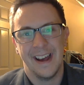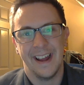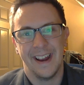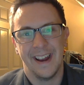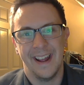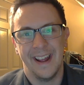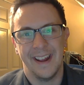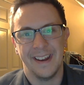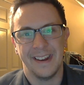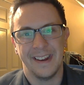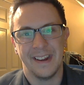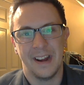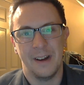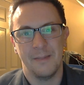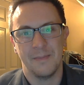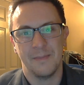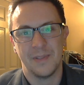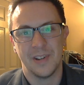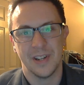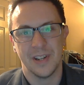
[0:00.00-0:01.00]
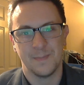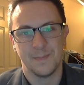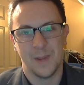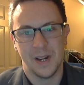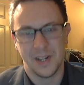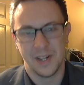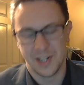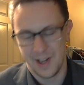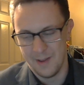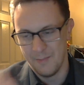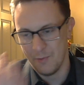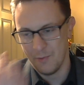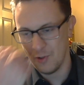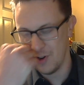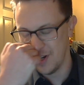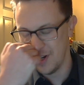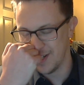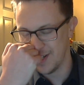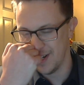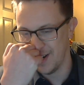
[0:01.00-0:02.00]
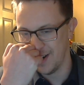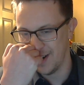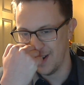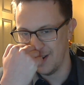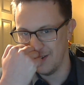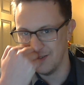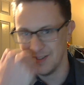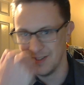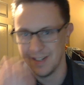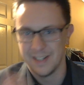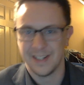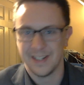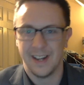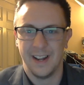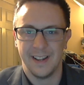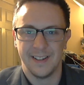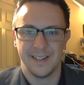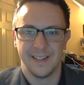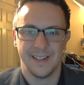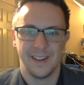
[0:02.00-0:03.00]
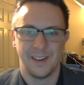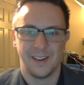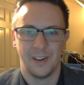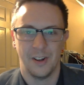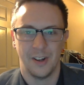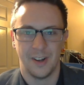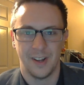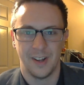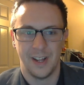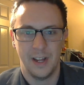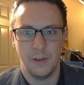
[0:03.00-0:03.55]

and I ended up just punching him right in the nose as hard as I could.